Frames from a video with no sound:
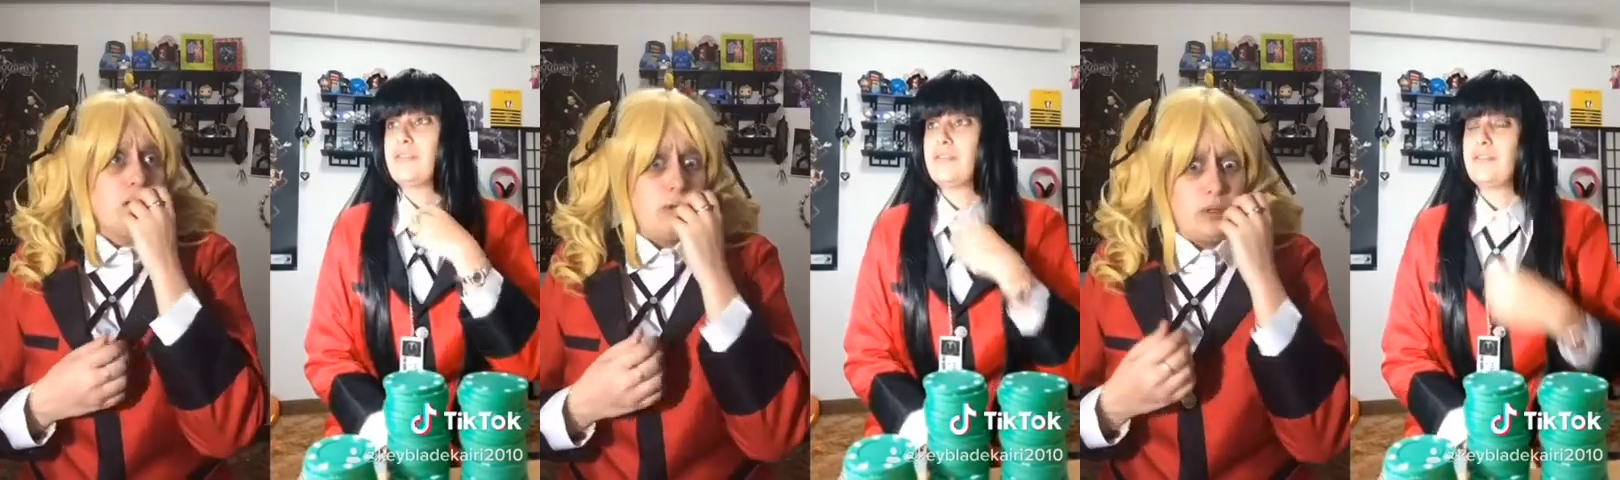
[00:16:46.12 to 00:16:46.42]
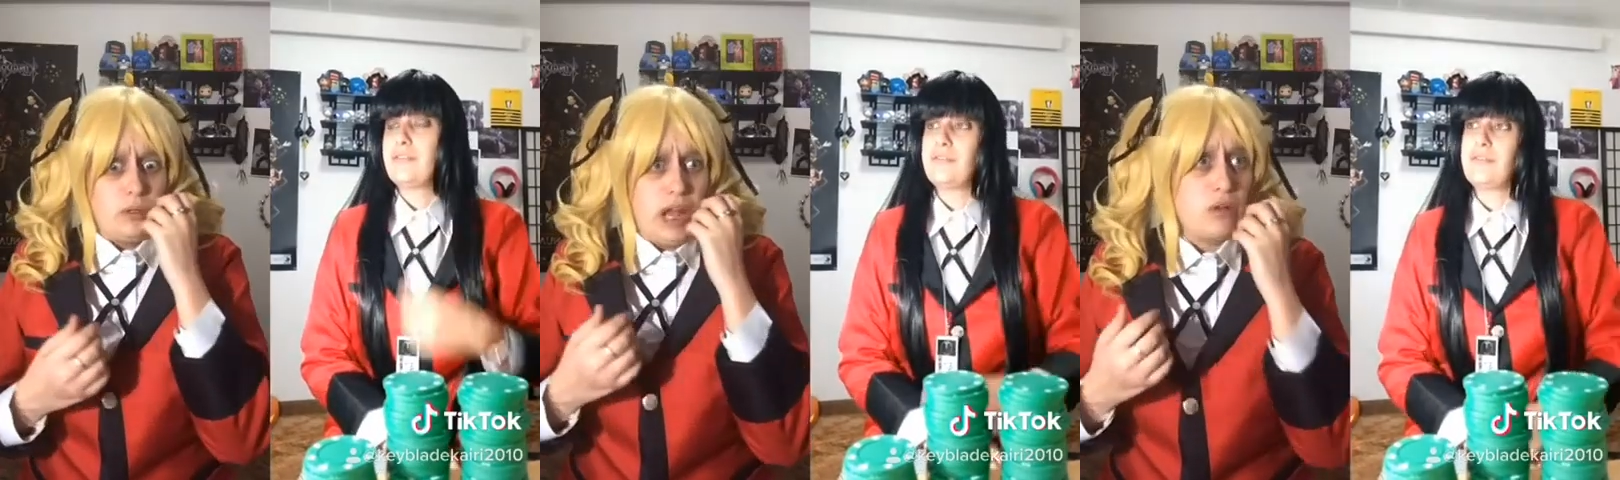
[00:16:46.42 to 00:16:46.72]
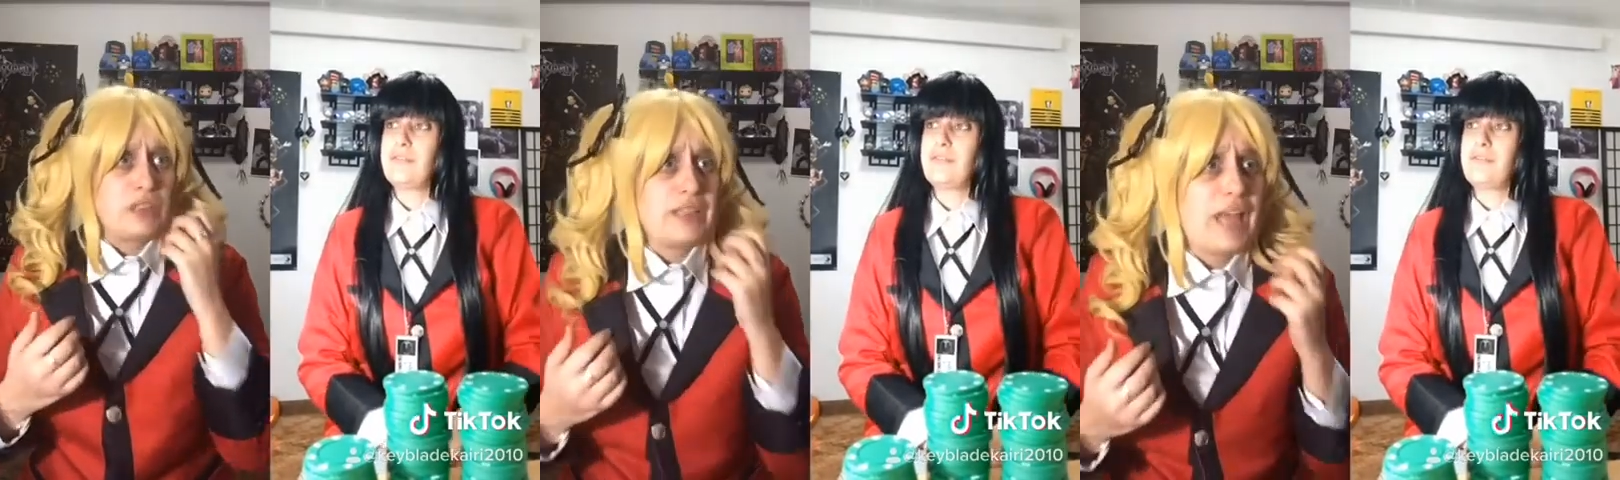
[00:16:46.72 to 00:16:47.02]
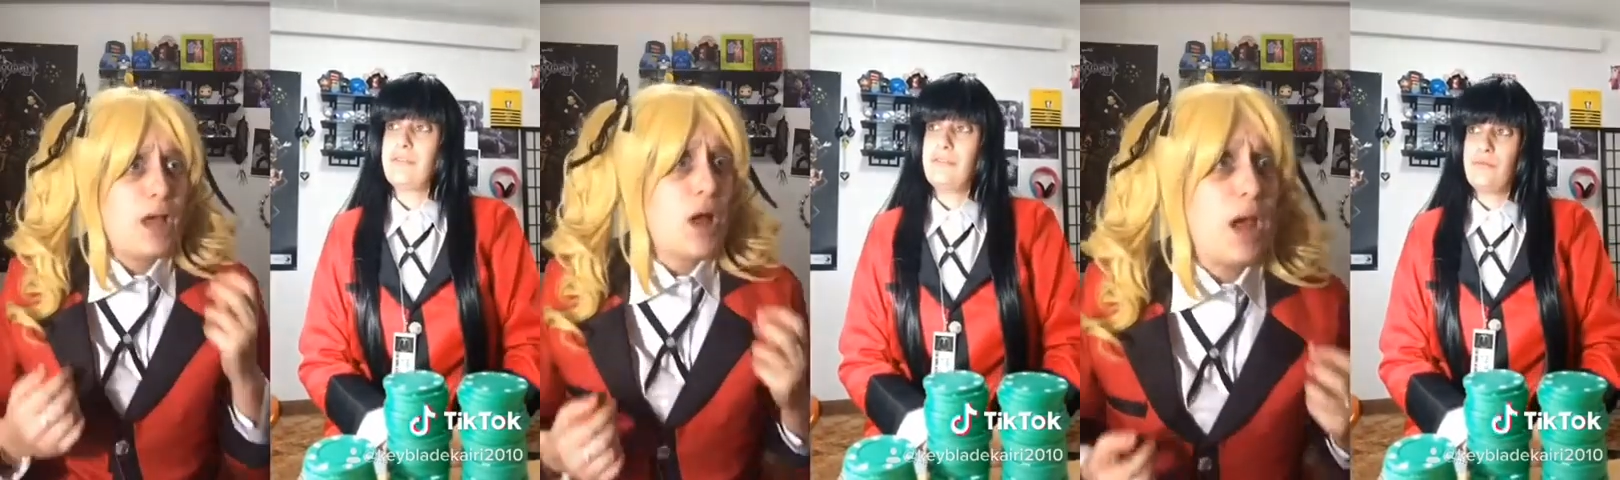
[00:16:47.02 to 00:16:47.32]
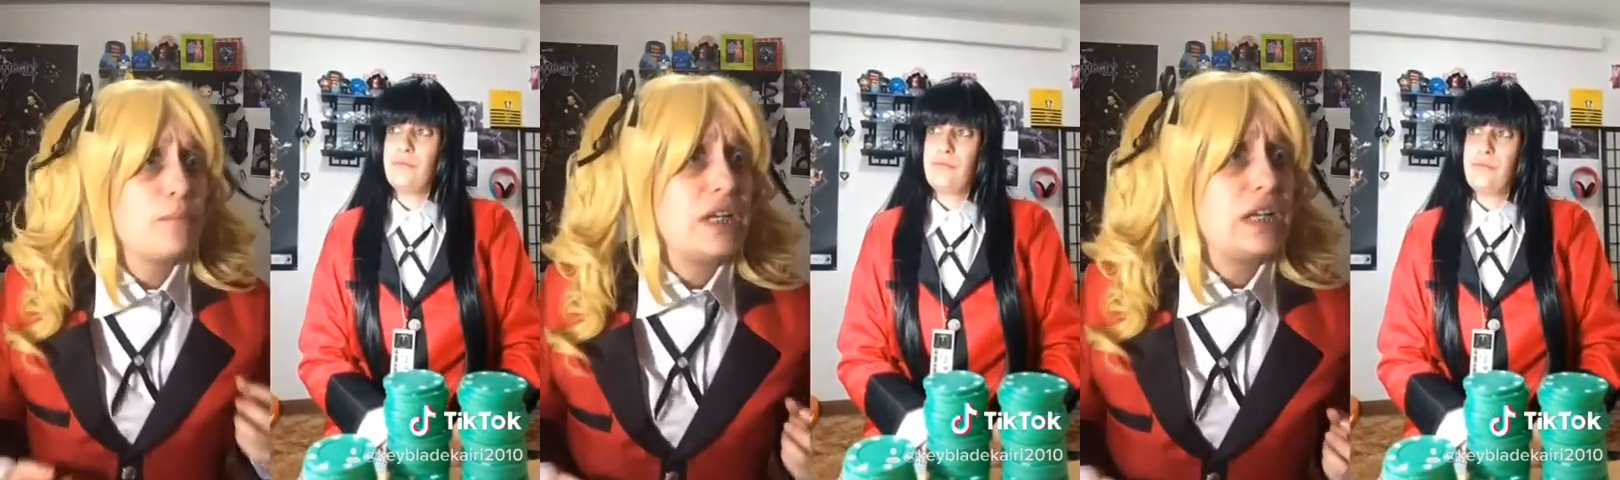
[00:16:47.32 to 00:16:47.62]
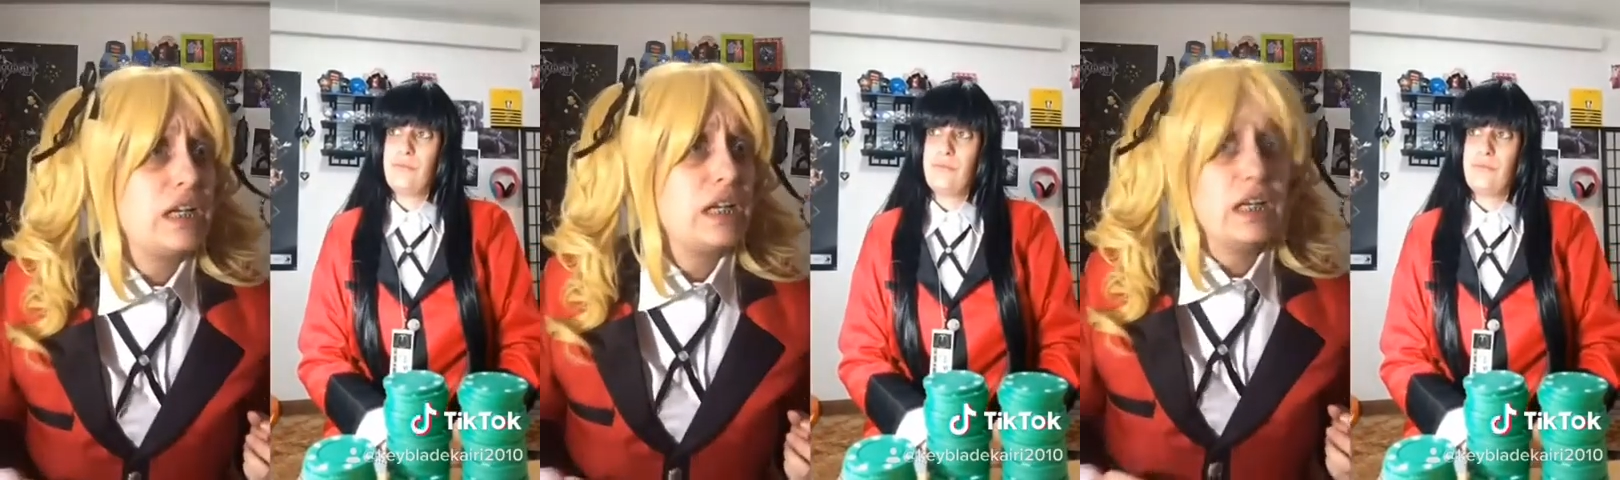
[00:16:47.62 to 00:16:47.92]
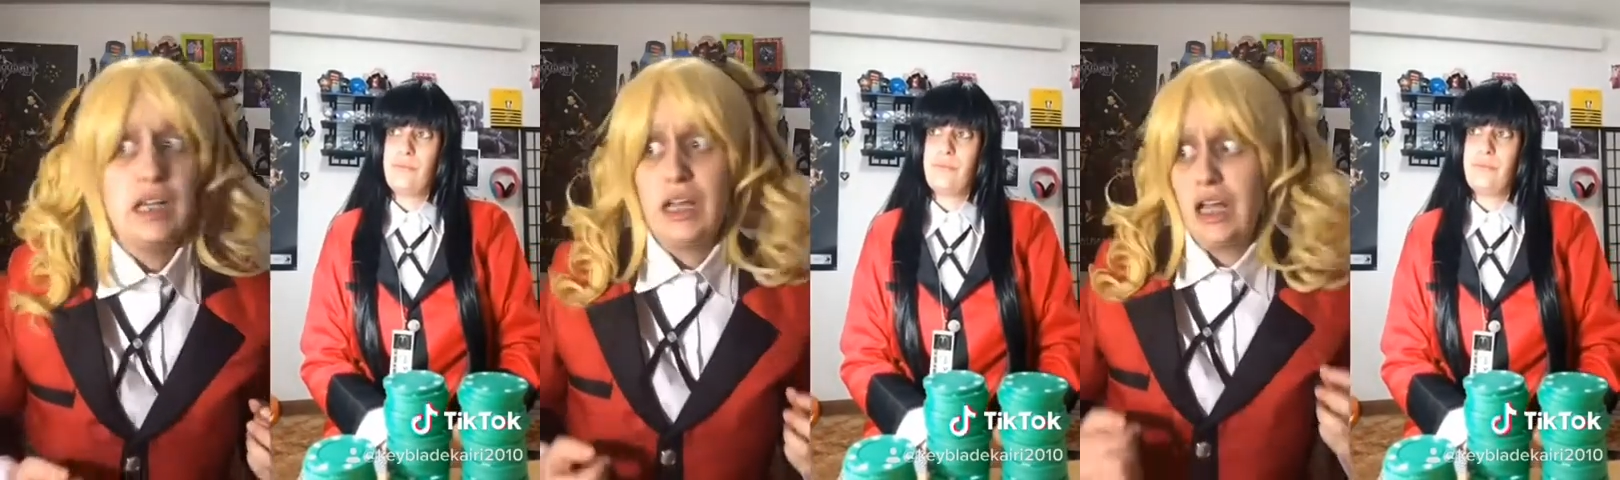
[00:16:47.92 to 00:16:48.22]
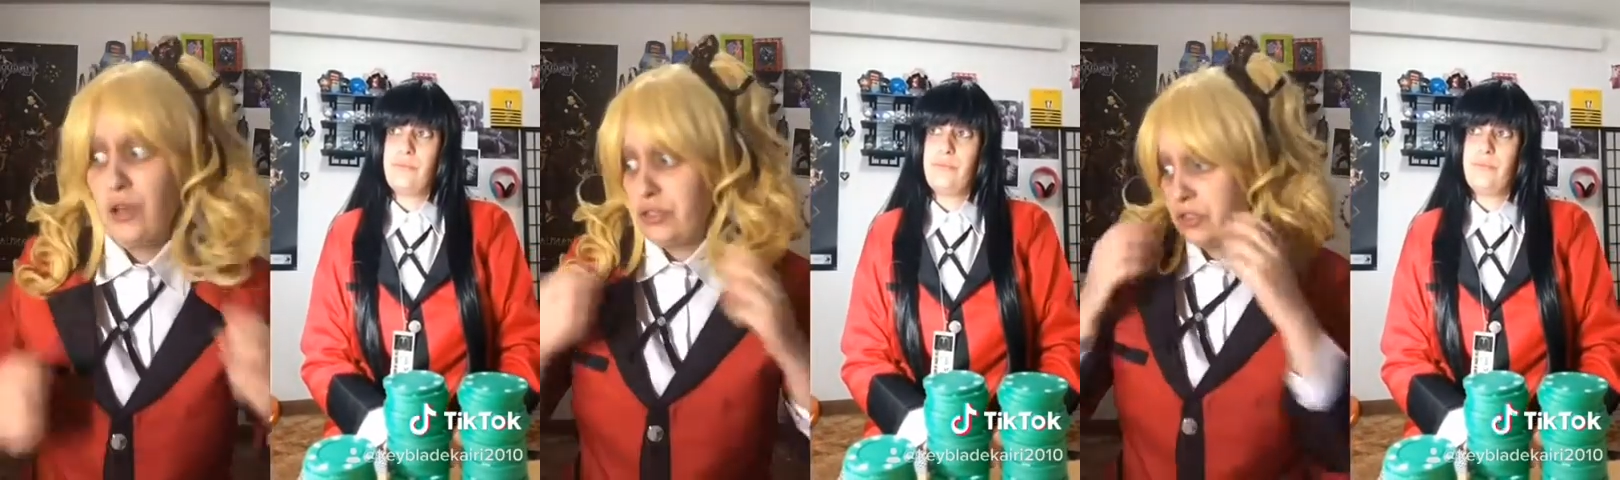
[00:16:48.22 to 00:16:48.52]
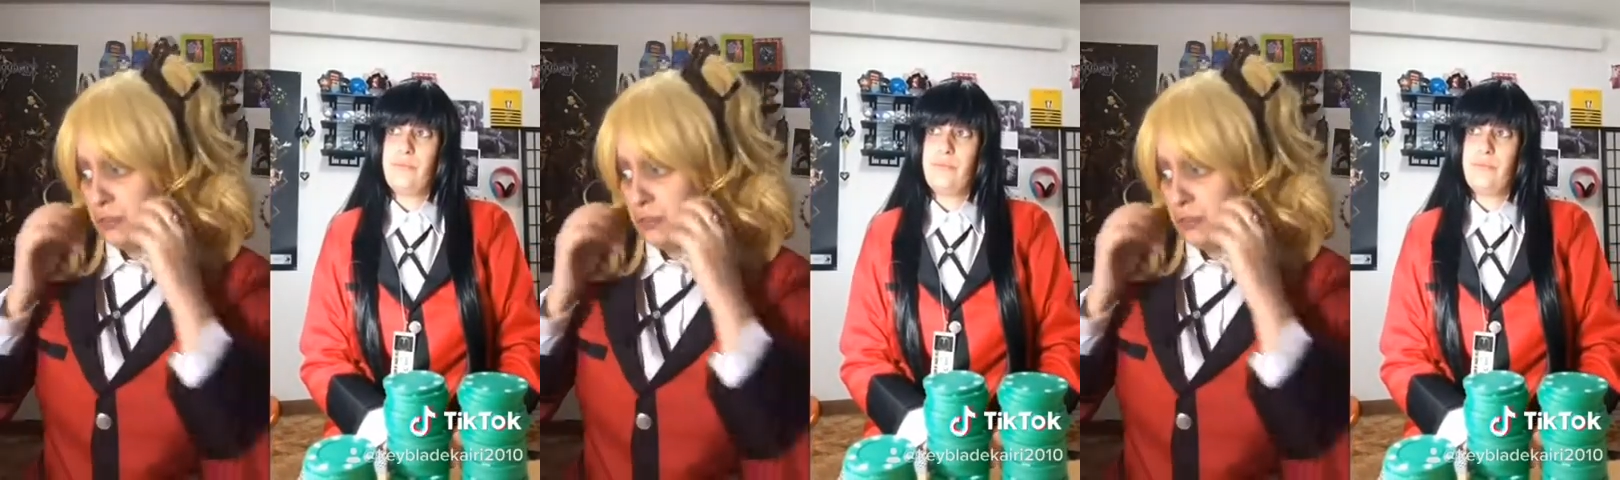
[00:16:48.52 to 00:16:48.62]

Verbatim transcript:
Speaker 1: how did this all happen? I just wanted